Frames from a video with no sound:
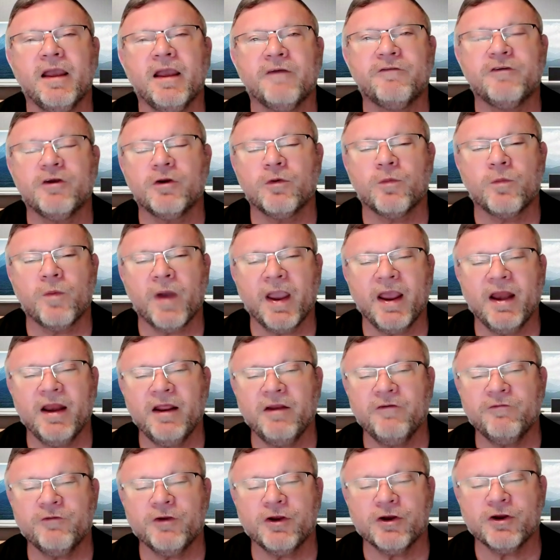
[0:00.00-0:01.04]
If you're
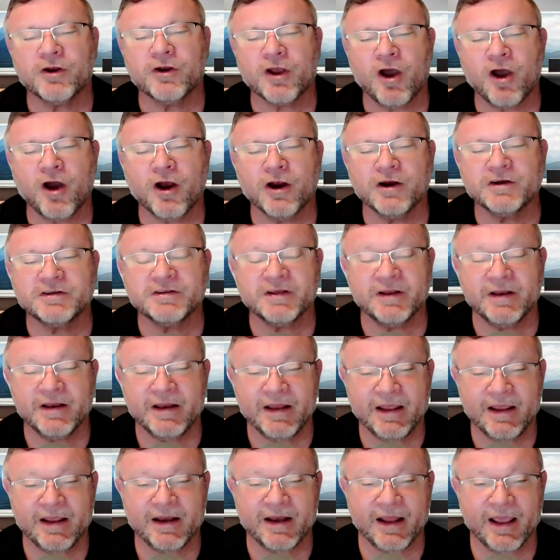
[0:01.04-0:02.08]
waiting for your car to
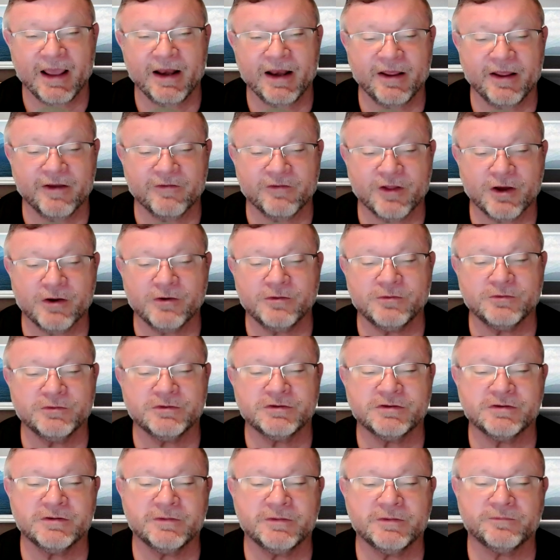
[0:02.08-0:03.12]
need any of
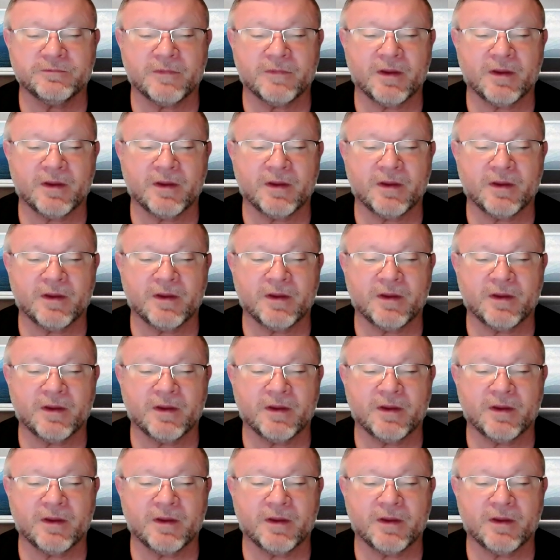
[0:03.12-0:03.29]
those,